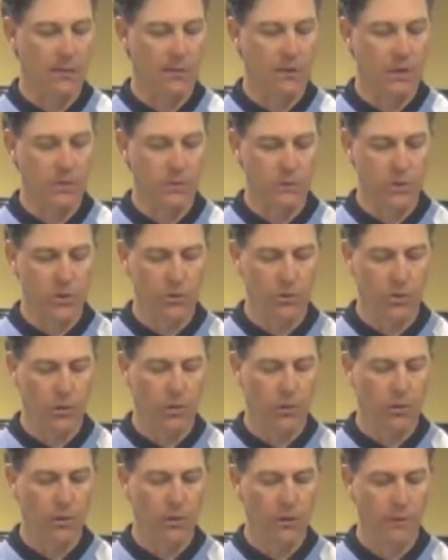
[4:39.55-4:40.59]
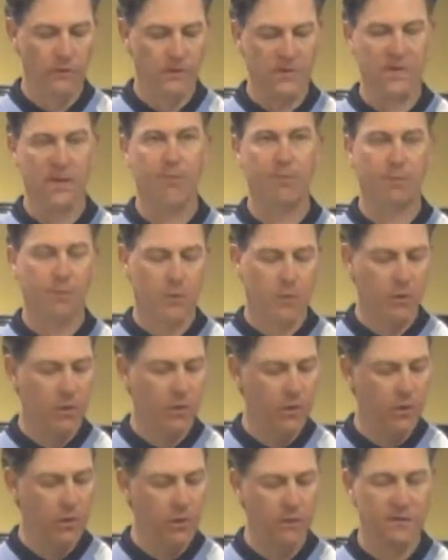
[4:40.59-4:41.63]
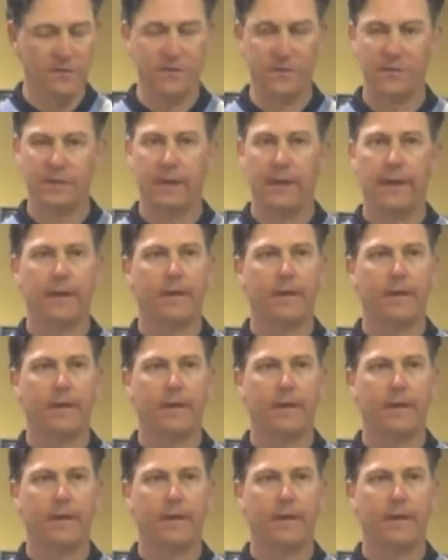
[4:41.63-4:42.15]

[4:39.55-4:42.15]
new tour grooves, zip grooves,